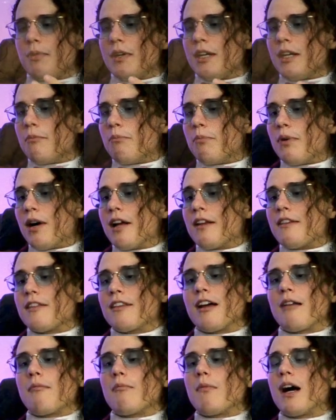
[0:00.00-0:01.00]
be but
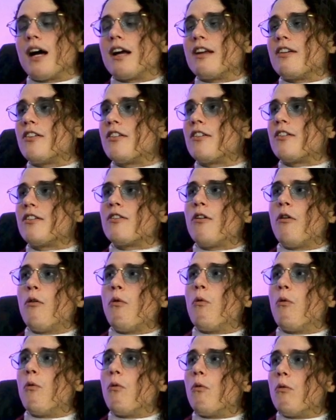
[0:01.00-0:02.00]
that my
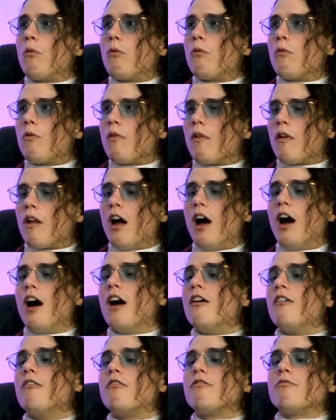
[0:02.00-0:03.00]
soul
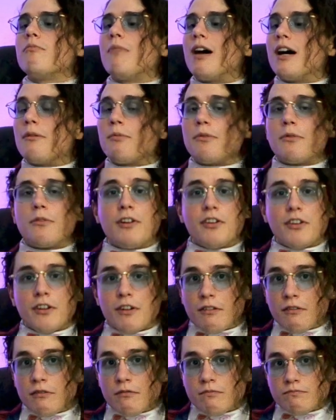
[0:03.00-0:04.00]
love my
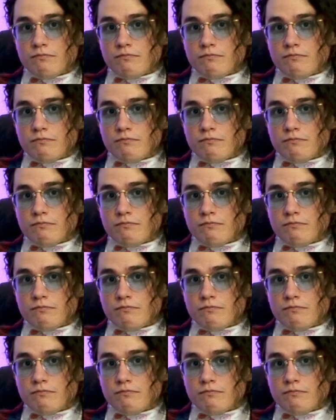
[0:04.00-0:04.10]
prison.